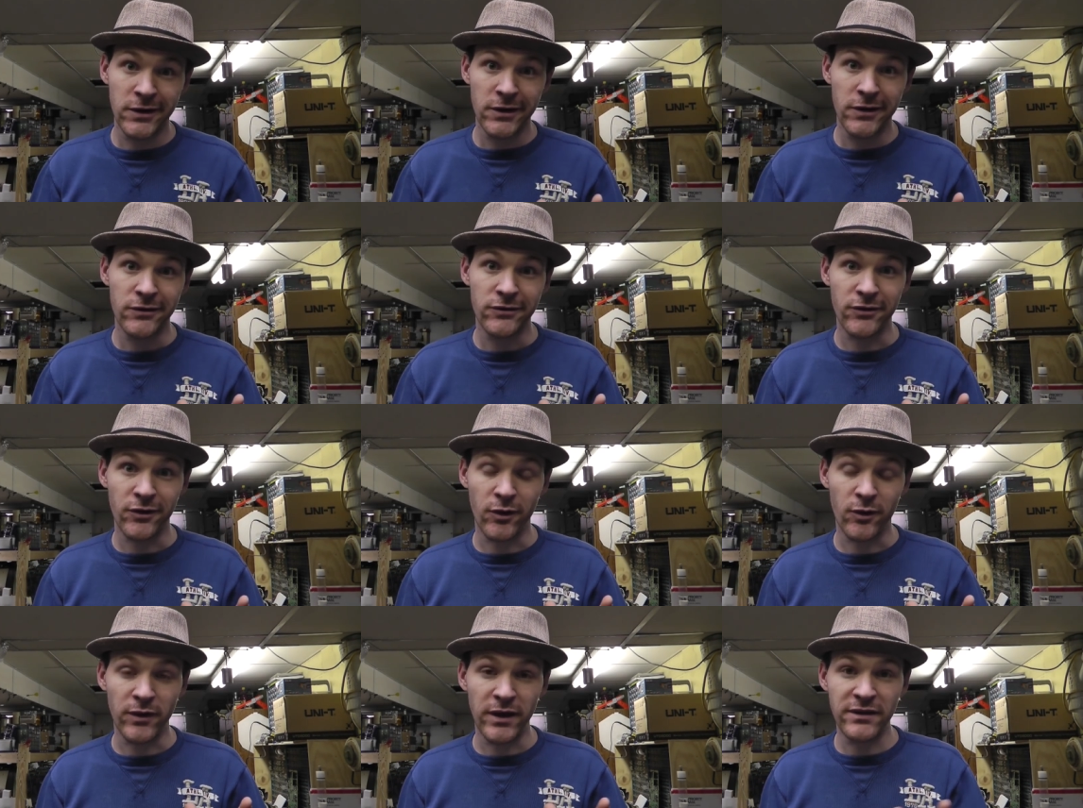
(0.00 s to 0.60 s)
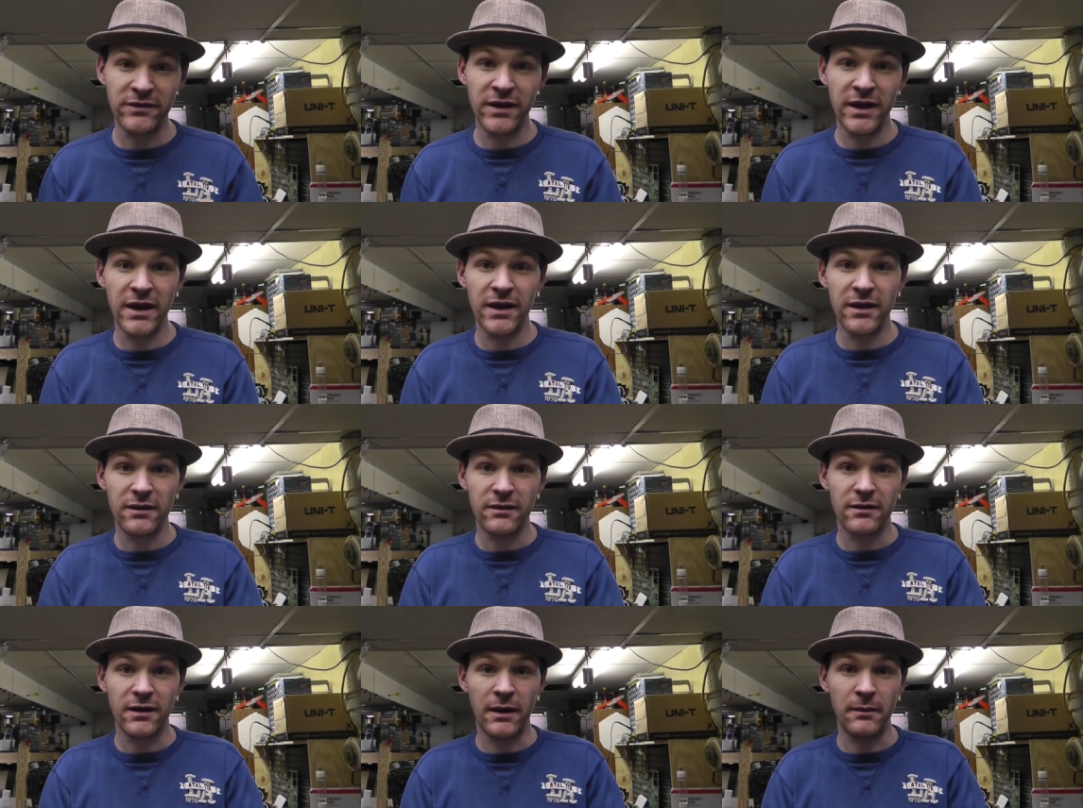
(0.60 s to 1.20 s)
So that's
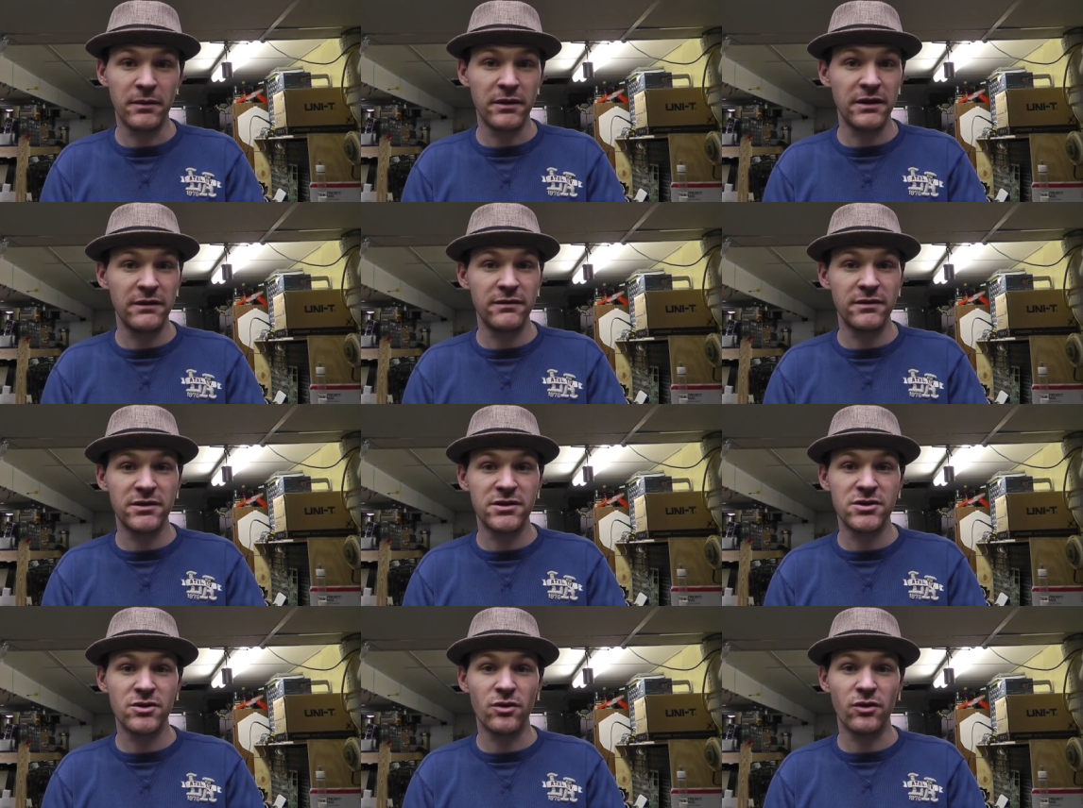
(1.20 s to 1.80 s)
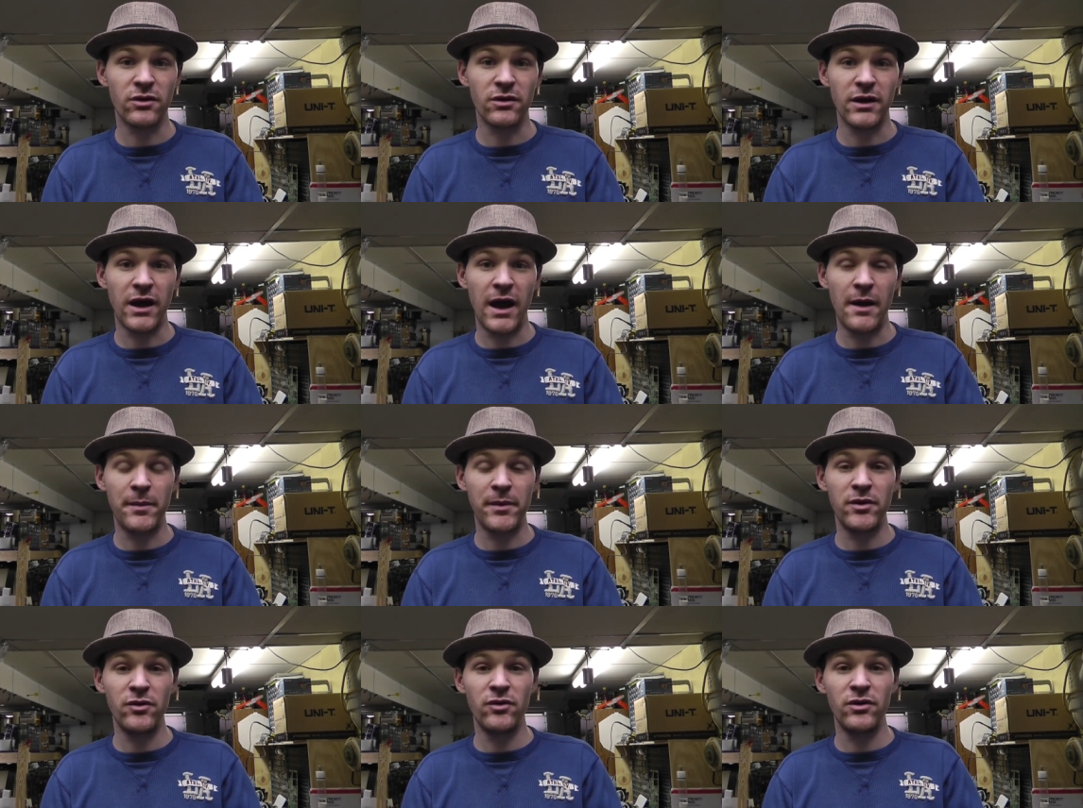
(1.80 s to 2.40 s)
it. I'm going to leave this short.
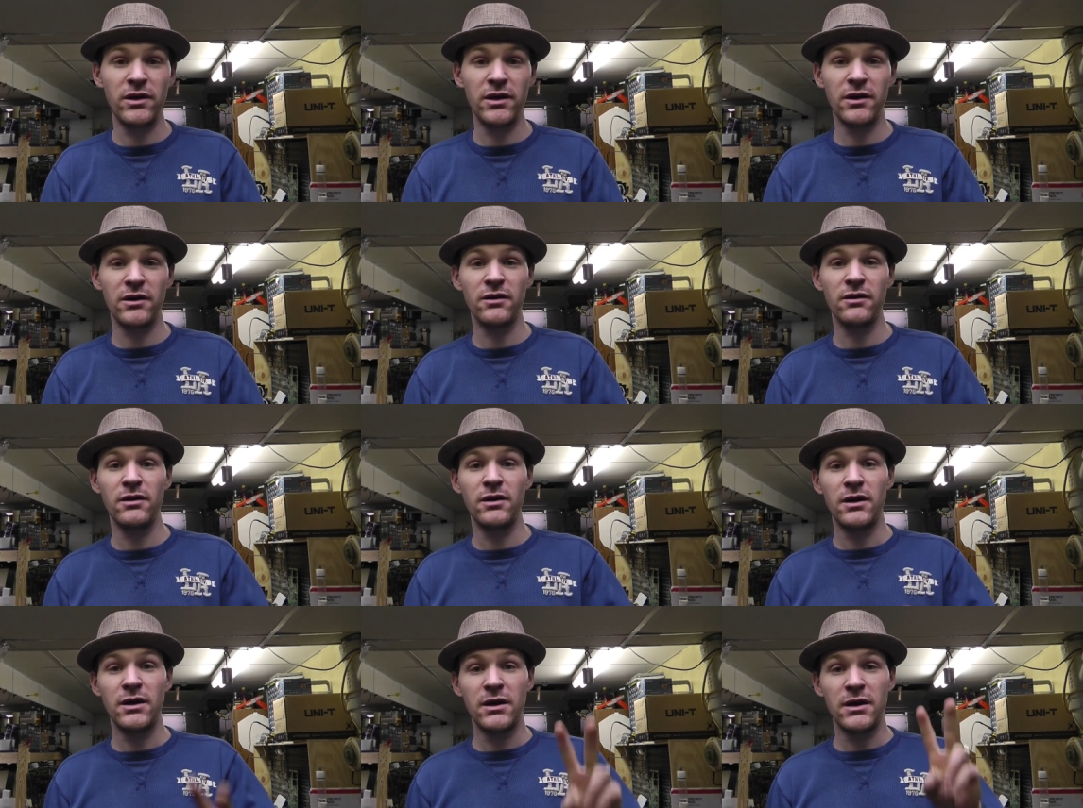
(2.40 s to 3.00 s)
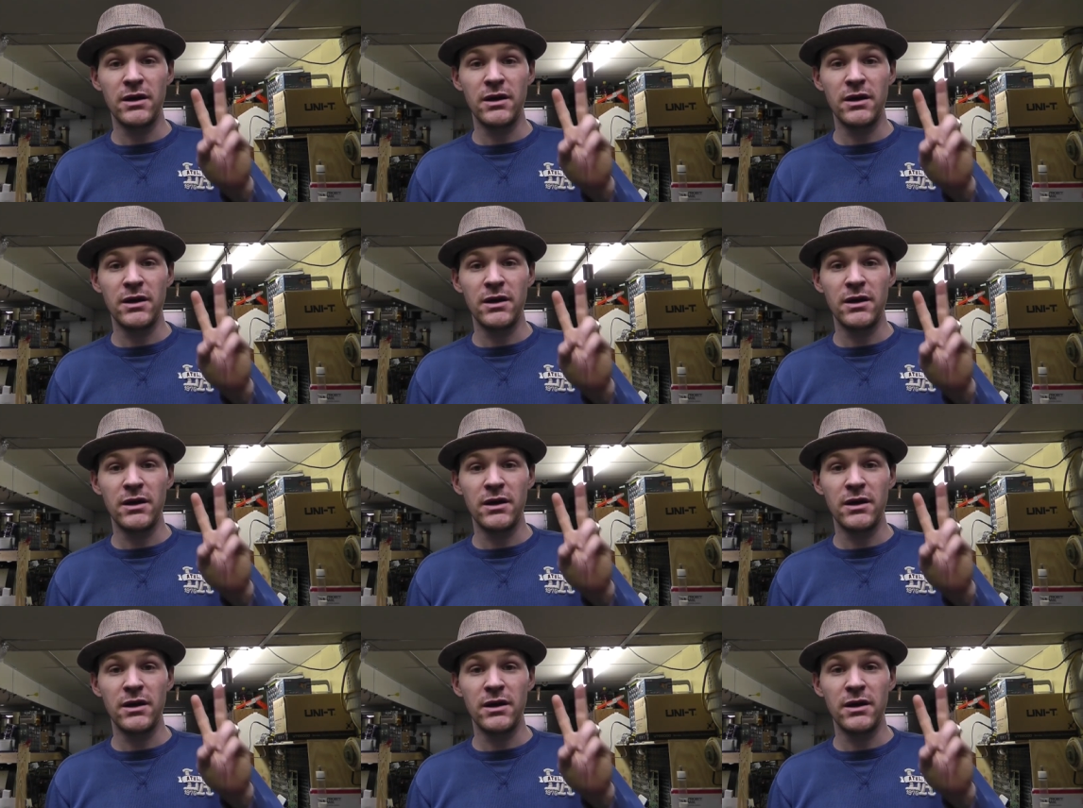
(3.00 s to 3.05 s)
Happy New Year.